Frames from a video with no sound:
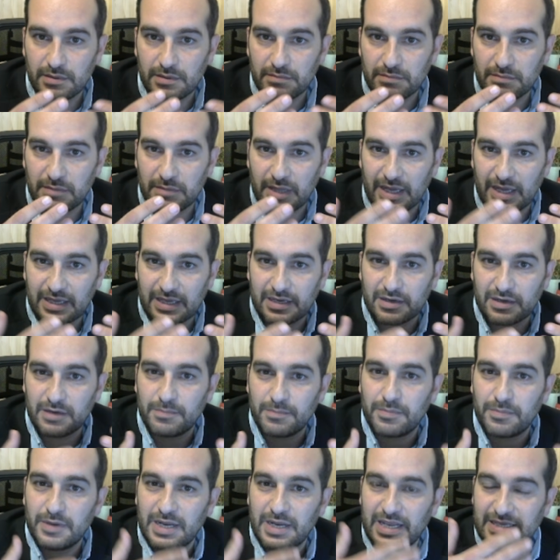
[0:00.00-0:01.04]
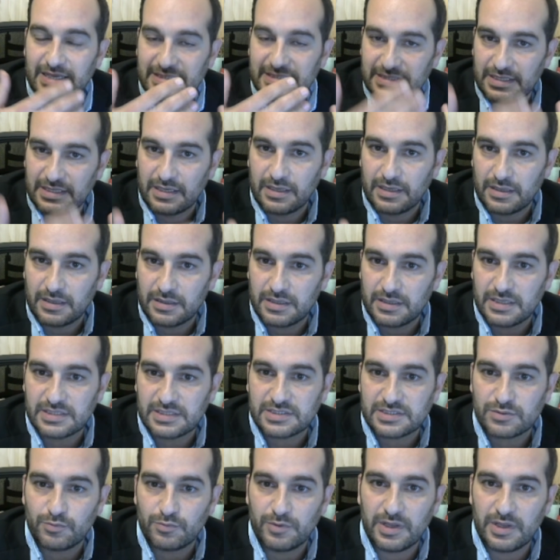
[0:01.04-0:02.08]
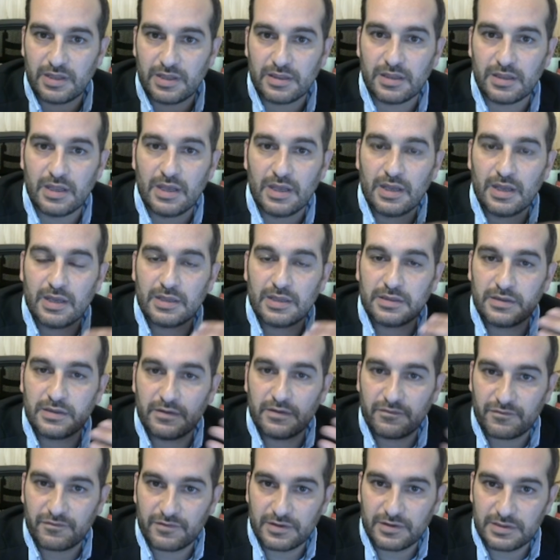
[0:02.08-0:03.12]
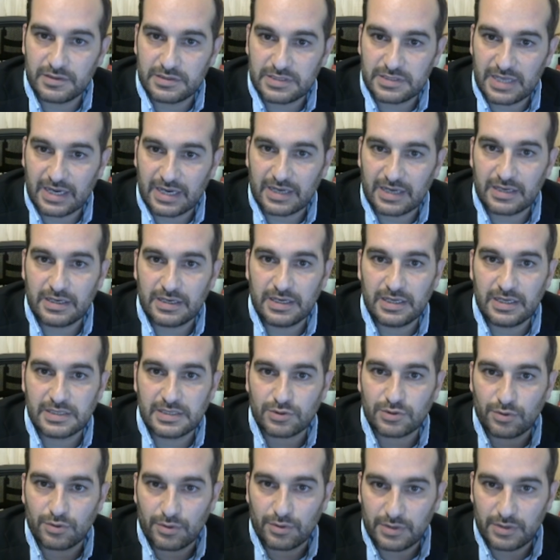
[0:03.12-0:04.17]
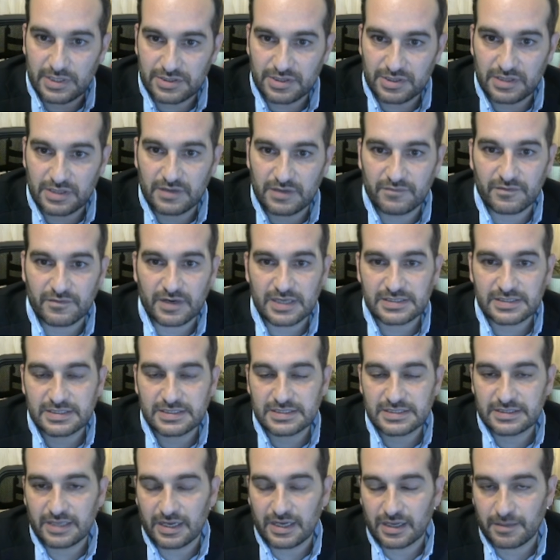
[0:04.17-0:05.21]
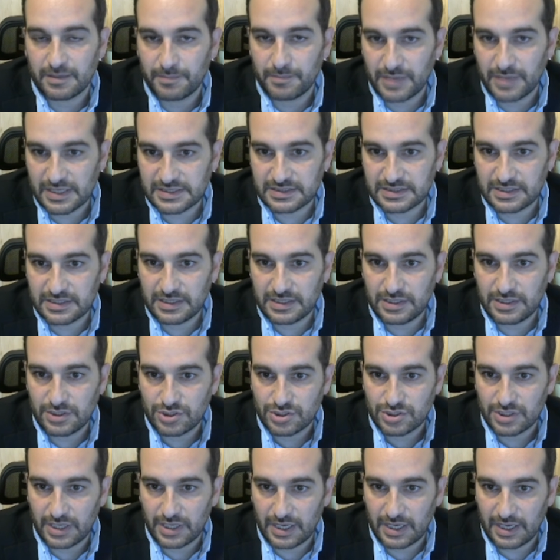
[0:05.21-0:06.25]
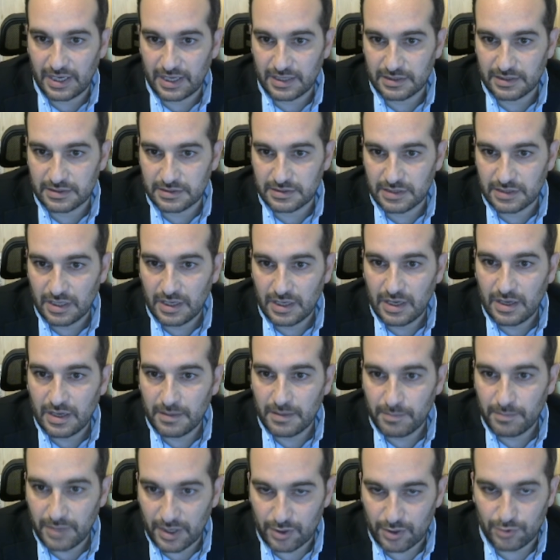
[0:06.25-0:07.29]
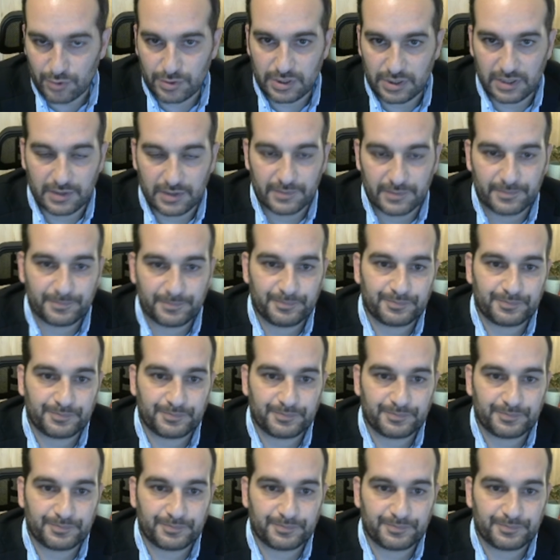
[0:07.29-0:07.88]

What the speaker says: like replacing this with different techniques or literary devices like pastiche and parody.